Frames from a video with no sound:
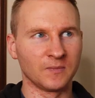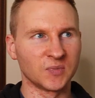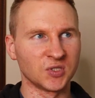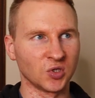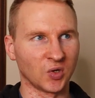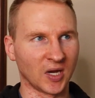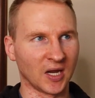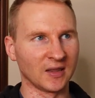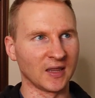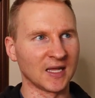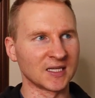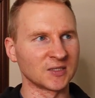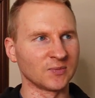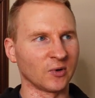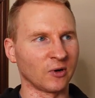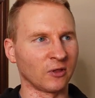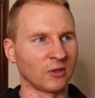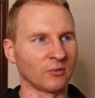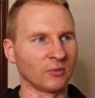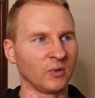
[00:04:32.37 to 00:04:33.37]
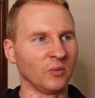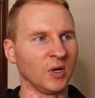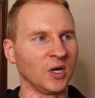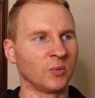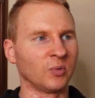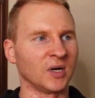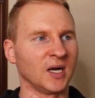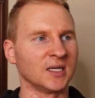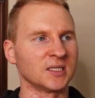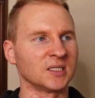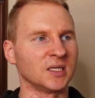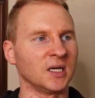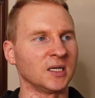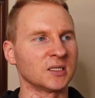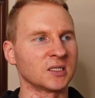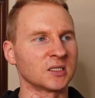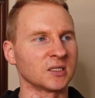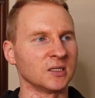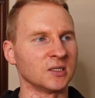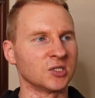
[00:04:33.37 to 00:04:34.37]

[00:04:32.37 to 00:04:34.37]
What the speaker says: So again, that's about a 3-week process.